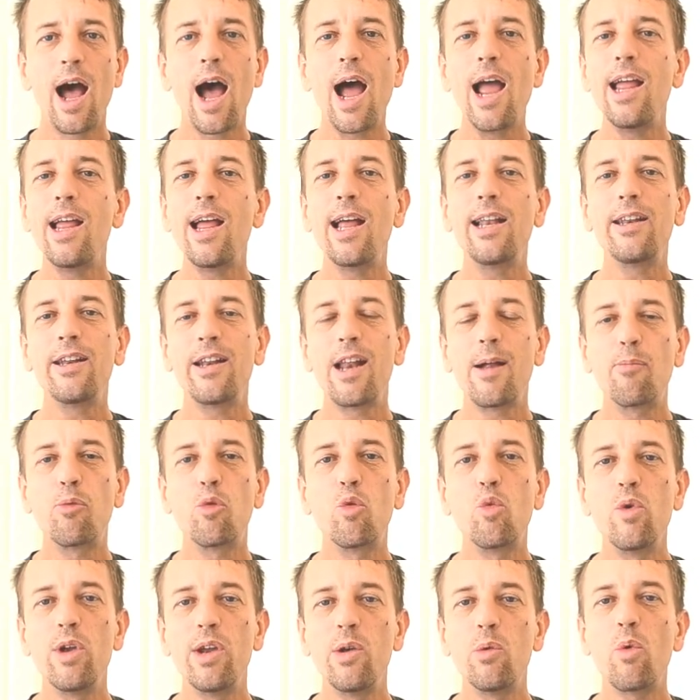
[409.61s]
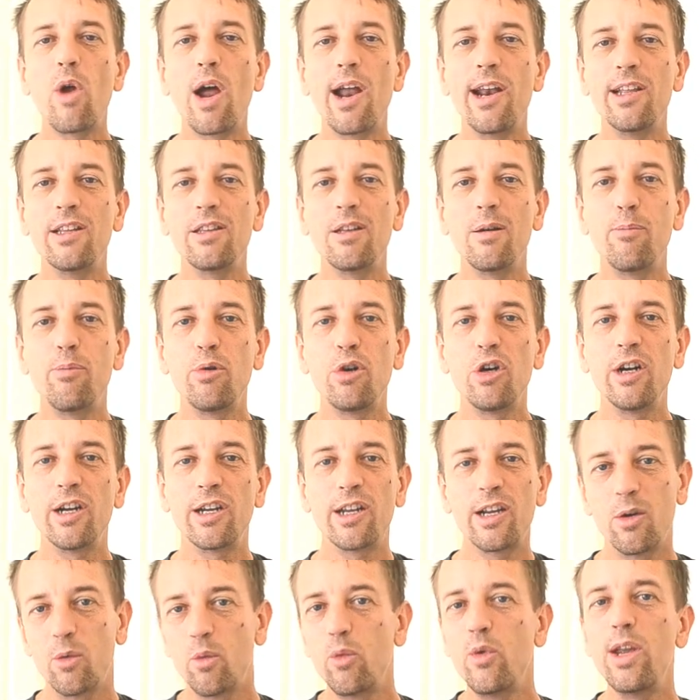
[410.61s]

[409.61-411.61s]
I ended up rewriting the book,